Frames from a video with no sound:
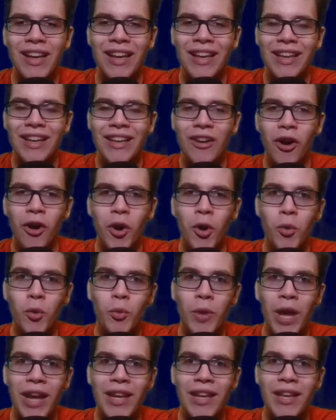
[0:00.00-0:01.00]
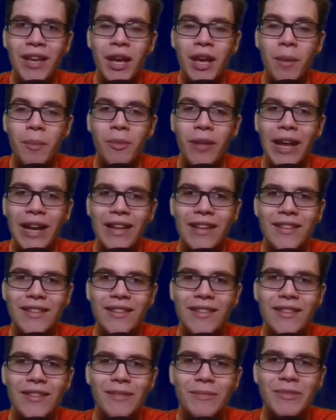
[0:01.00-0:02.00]
And already, black is
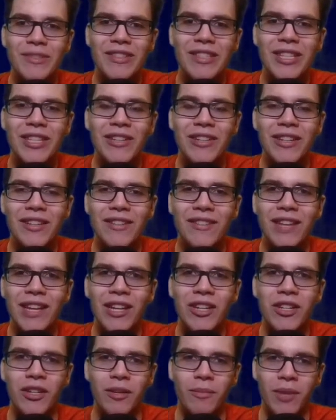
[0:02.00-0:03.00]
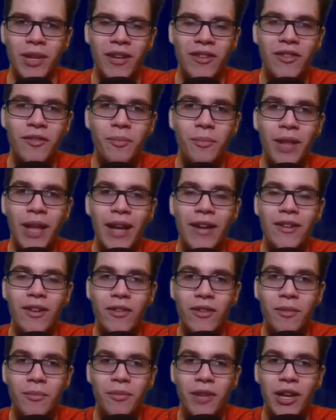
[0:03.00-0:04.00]
in some serious danger, because if black
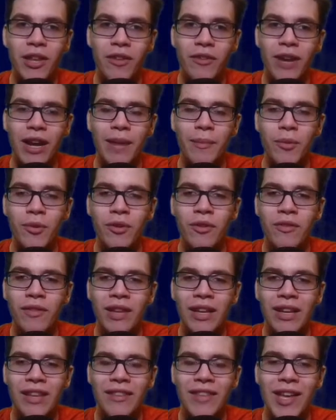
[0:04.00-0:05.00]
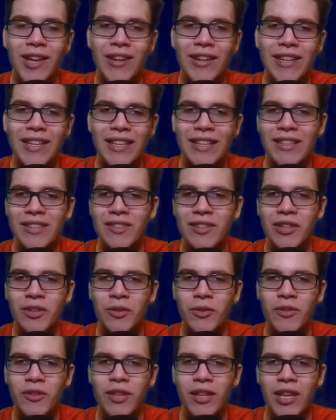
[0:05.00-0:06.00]
doesn't play the right move, they could easily
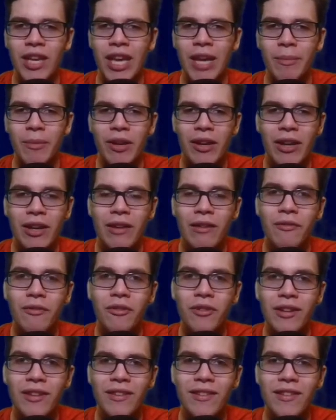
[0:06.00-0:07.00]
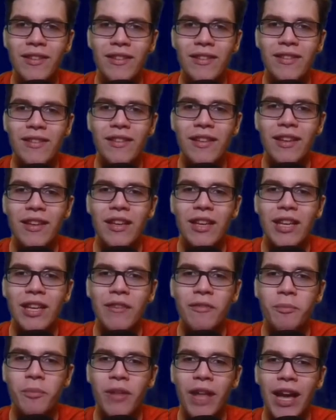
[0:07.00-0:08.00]
lose the game. For instance,
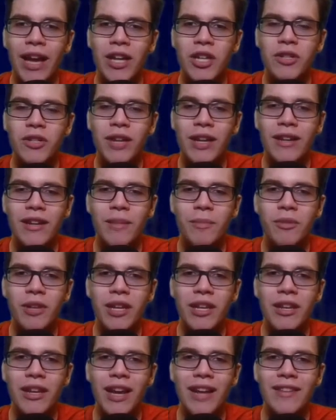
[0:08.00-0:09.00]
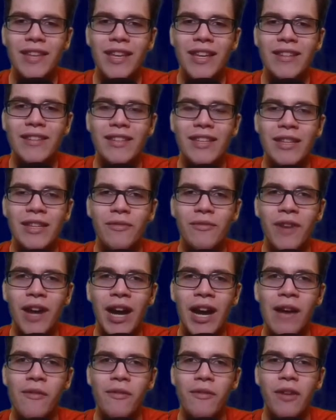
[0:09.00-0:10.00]
if black tried to play knight takes
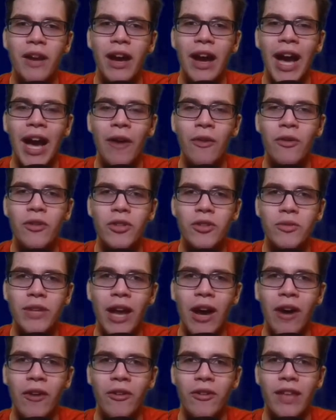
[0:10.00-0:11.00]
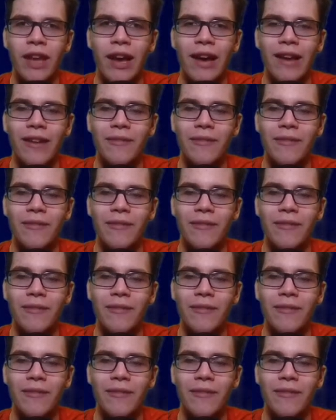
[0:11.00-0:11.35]
e5, how would you counter that?